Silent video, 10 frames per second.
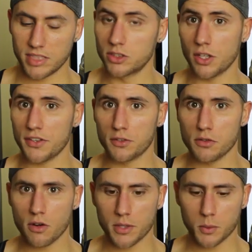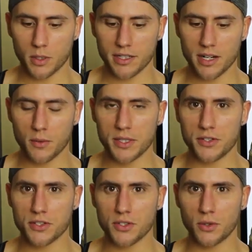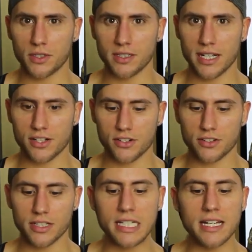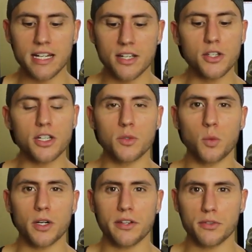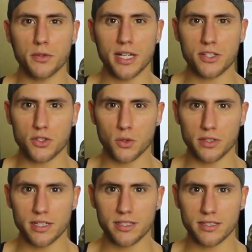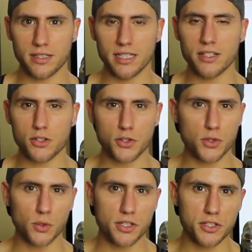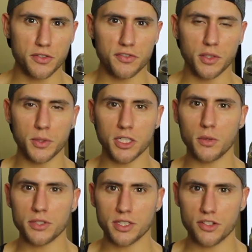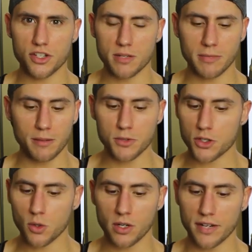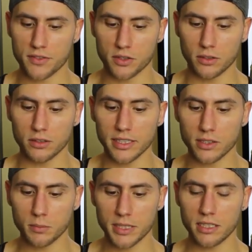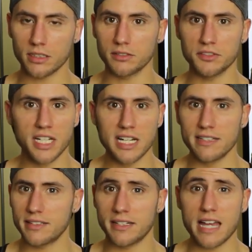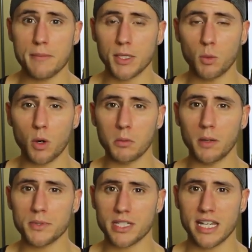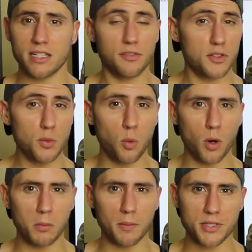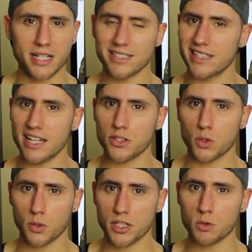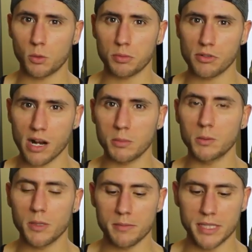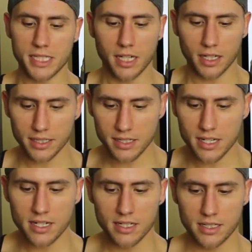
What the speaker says: There's nothing wrong with working out when you're sore. Actually, you can work through that soreness. The initial soreness you feel when you go into the gym, I'm sure after a little bit of dynamic warm-ups and a few warm-up sets, that soreness will probably be gone.